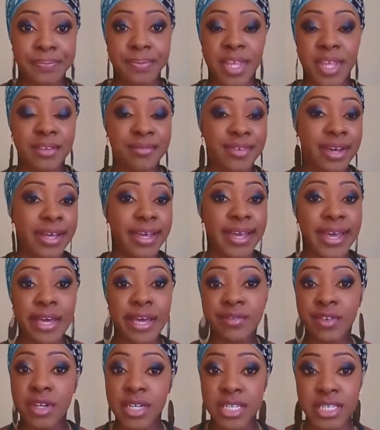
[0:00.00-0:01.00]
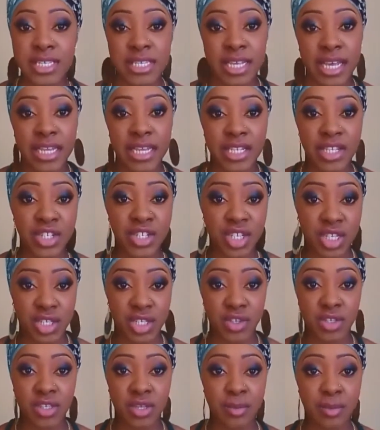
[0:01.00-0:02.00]
if I ever decide to just
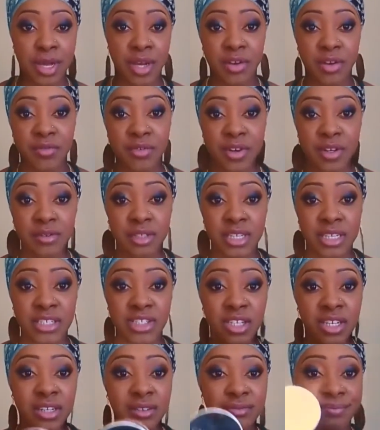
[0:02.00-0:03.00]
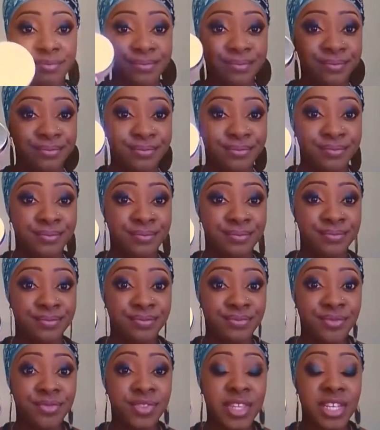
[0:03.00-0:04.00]
use a powder foundation,
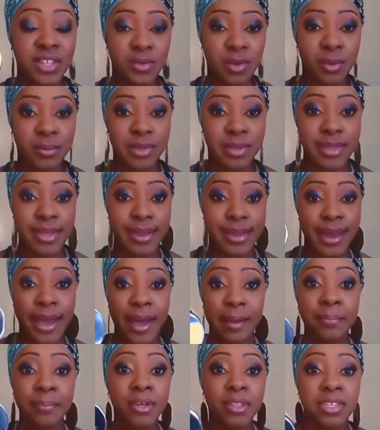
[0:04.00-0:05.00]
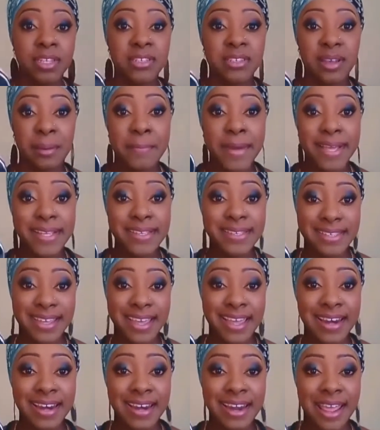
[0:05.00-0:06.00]
this will be it. I put this on my
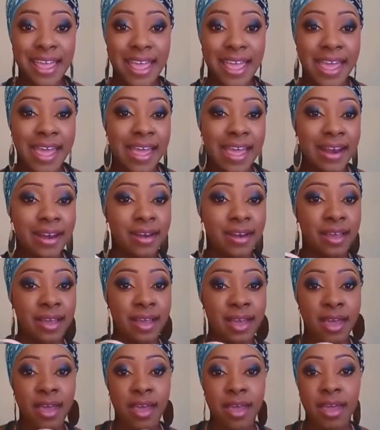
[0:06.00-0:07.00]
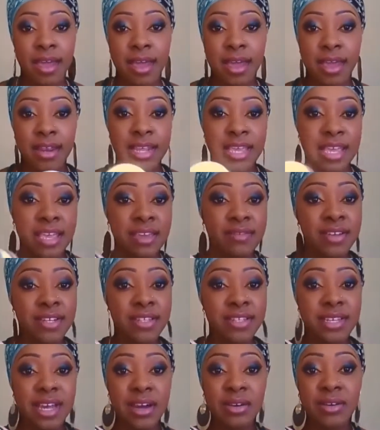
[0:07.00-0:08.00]
skin and it evens
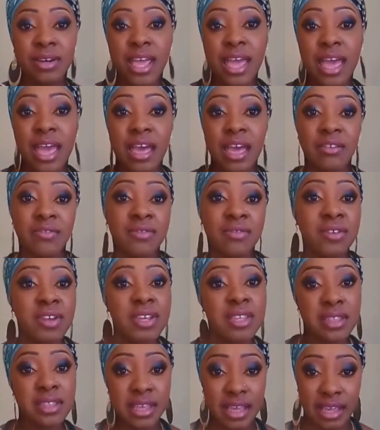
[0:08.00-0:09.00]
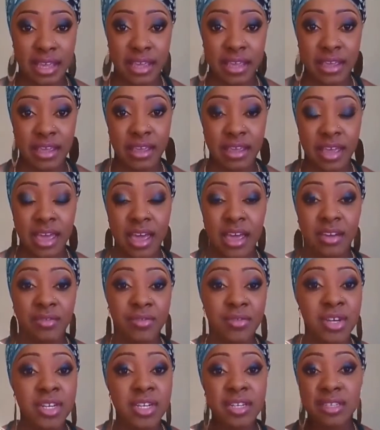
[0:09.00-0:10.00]
out everything.
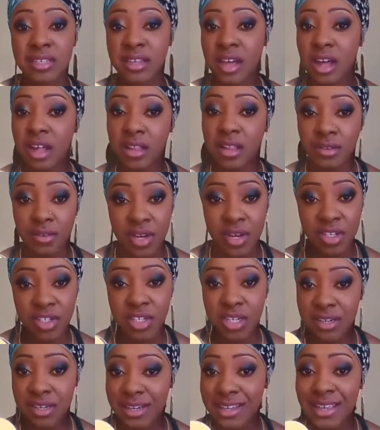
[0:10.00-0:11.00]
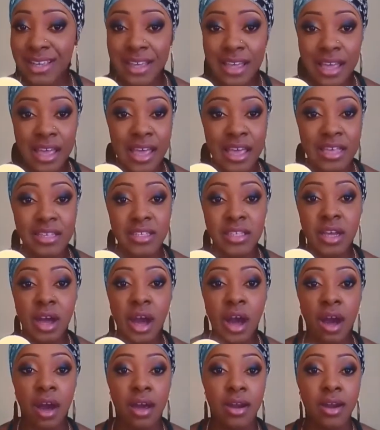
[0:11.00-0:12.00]
Every discoloration is
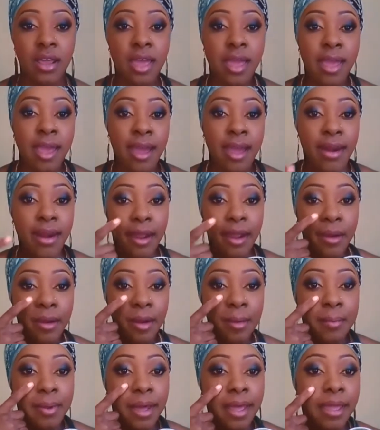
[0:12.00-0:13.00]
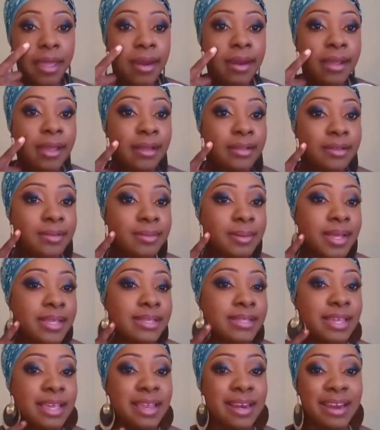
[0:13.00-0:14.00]
gone, and I rub my hand against my
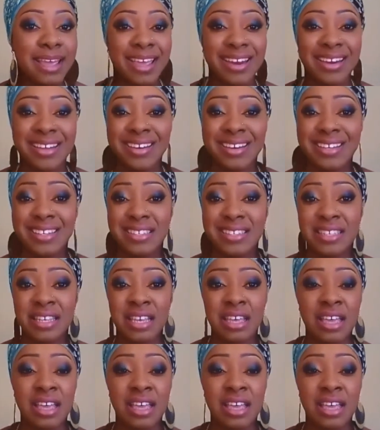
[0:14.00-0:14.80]
skin and it is